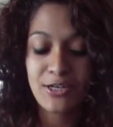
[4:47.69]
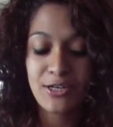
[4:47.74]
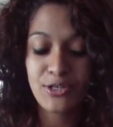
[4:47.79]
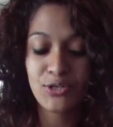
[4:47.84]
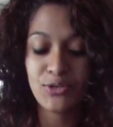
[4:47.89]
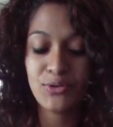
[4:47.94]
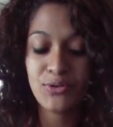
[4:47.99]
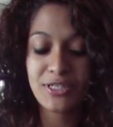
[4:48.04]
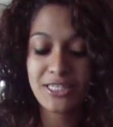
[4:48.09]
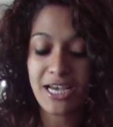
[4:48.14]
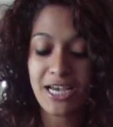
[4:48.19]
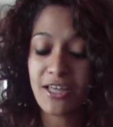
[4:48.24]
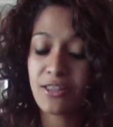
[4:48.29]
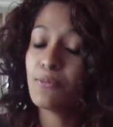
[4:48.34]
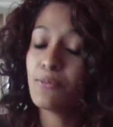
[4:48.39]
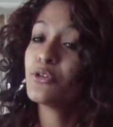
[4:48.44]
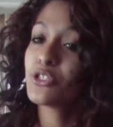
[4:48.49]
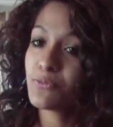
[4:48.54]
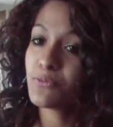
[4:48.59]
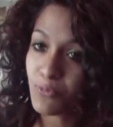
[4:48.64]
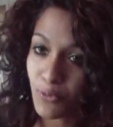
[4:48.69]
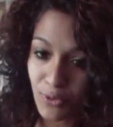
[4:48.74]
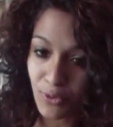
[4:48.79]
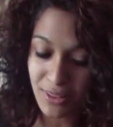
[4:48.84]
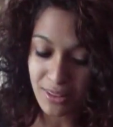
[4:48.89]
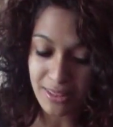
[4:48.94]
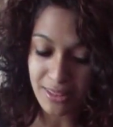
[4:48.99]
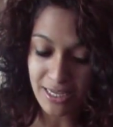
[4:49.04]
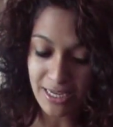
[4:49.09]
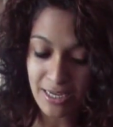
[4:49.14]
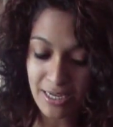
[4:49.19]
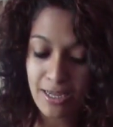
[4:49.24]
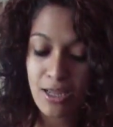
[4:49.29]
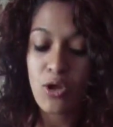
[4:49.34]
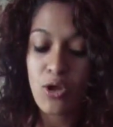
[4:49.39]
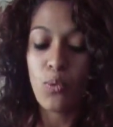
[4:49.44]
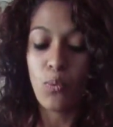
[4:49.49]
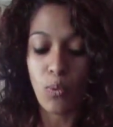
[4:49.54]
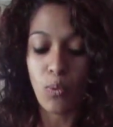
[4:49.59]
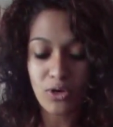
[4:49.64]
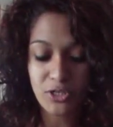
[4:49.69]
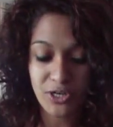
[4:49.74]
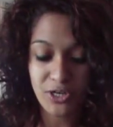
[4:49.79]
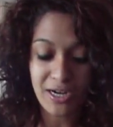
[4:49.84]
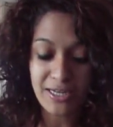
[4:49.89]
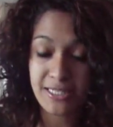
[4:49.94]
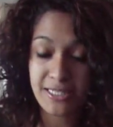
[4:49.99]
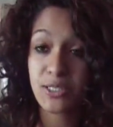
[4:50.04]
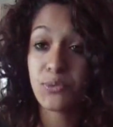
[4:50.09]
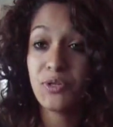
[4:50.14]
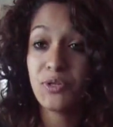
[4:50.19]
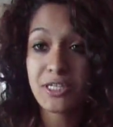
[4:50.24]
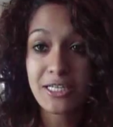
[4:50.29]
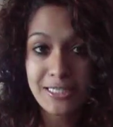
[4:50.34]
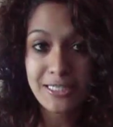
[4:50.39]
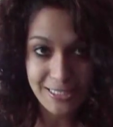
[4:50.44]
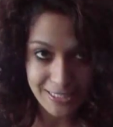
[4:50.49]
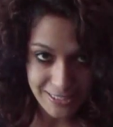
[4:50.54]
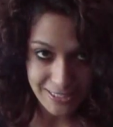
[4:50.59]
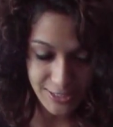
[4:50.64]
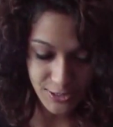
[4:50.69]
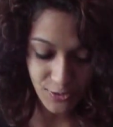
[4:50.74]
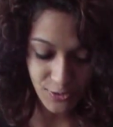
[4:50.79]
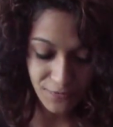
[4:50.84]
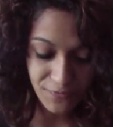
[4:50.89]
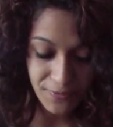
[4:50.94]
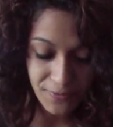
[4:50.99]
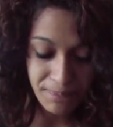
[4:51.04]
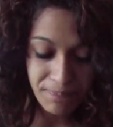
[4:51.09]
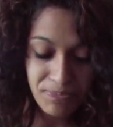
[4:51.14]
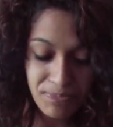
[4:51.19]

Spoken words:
to decide the most important thing, what your answer will consist of.